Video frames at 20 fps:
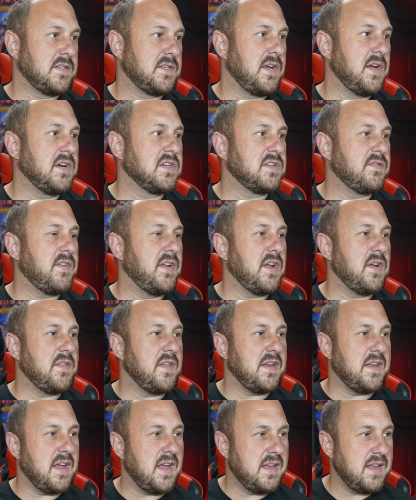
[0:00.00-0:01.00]
So here's a video
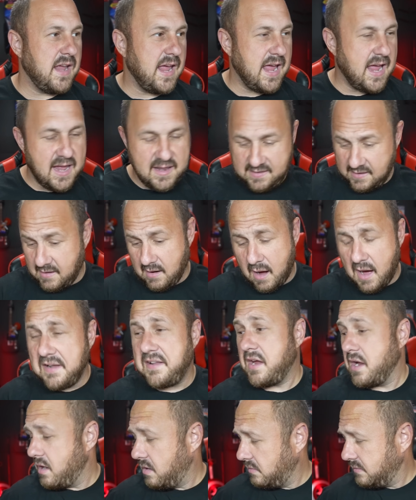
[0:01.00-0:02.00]
they did, and the
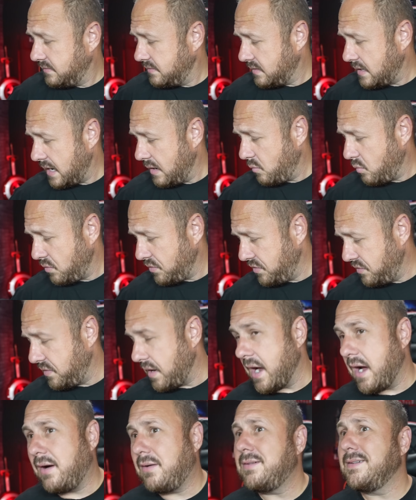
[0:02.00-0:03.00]
audio, I warn you
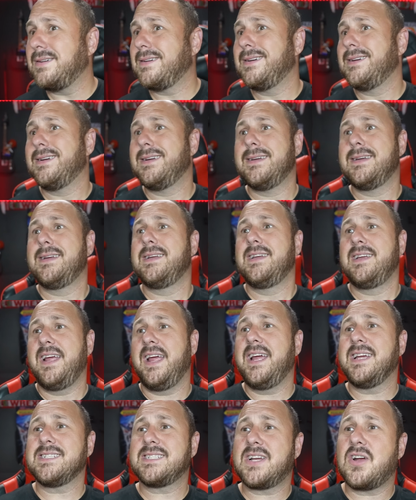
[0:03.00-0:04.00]
now,
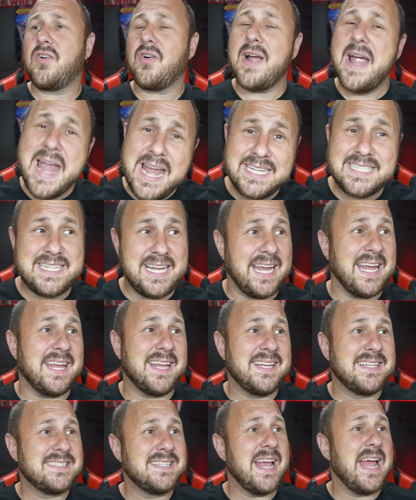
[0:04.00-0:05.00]
is crazy.
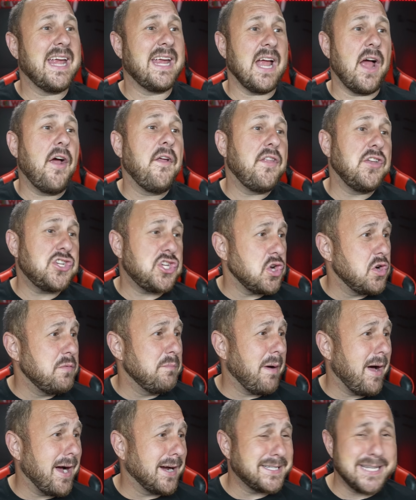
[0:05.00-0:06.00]
It's like, are the June
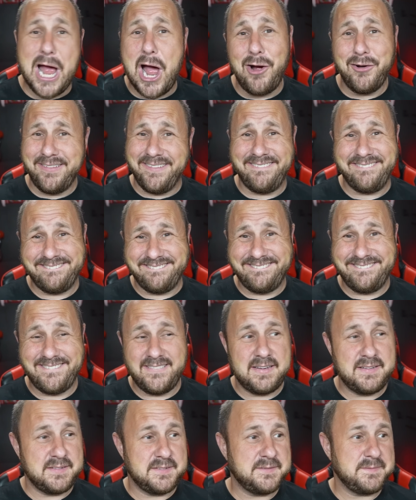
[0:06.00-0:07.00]
bugs out?
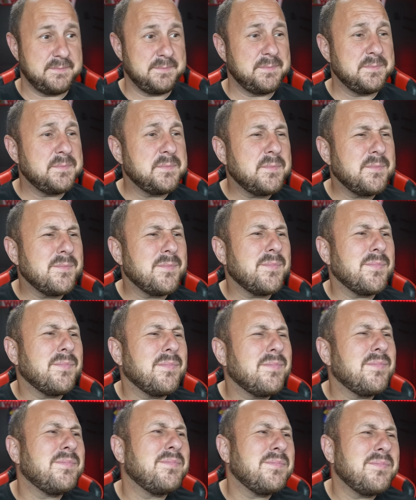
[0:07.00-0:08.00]

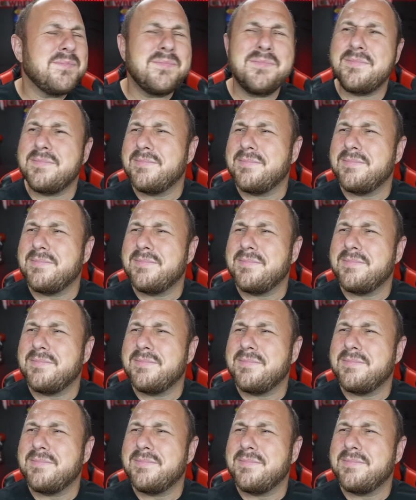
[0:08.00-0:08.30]
Hello.